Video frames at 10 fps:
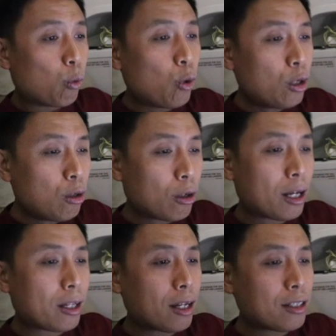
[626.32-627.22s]
would look
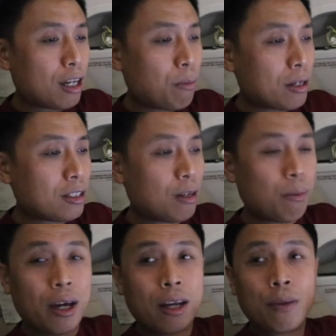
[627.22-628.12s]
like that is
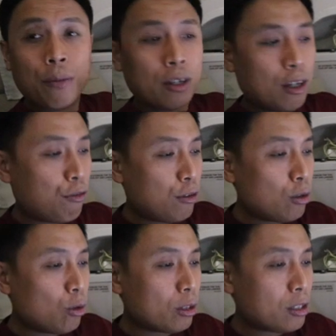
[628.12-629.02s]
ABS-CBN. If you
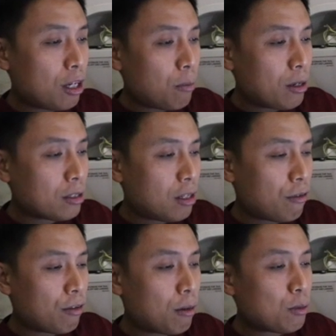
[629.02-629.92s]
notice
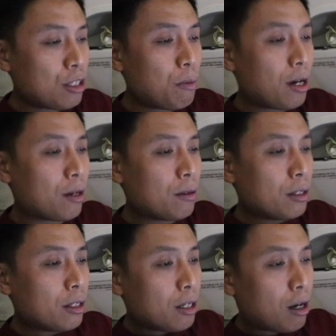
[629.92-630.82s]
ABS-CBN,
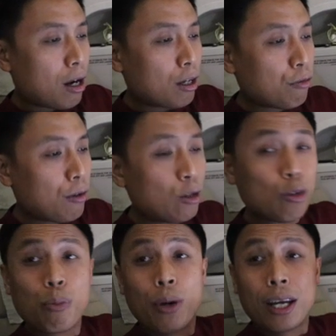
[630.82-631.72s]
it failed
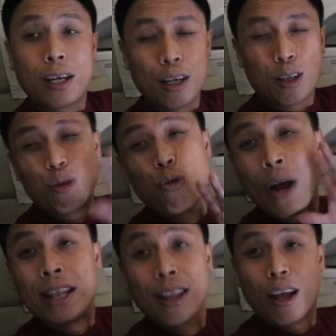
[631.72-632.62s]
to break. It
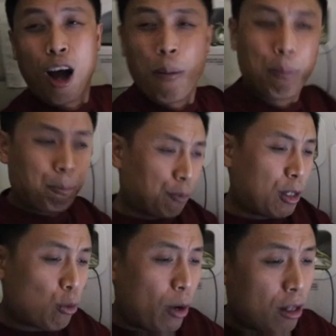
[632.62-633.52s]
went up.
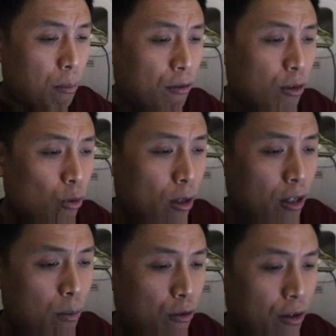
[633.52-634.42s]
It went above the
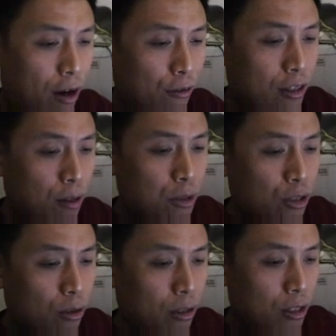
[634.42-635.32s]
200-day moving average. Let me
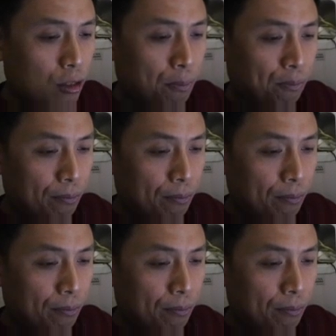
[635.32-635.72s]
show you this.